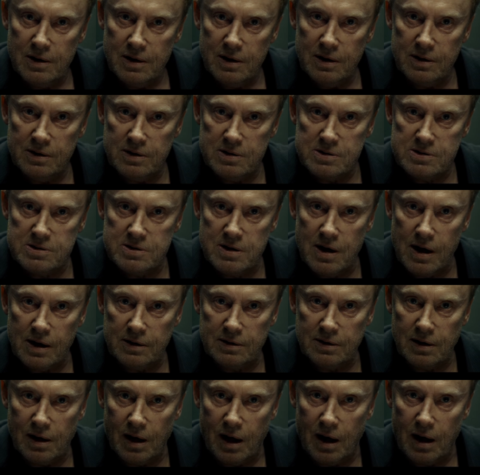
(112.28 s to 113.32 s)
it is
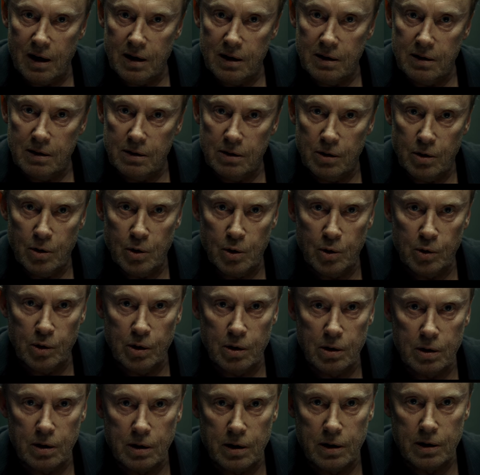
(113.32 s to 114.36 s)
that I no
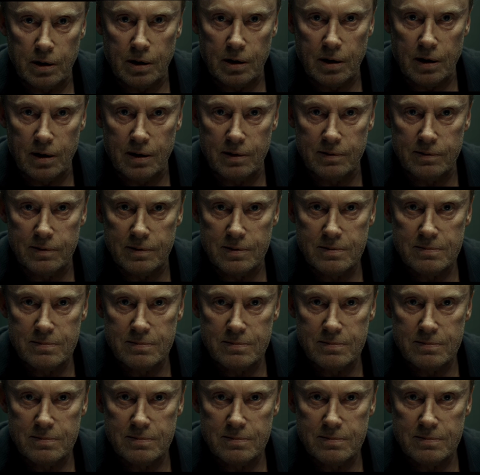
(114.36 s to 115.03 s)
longer have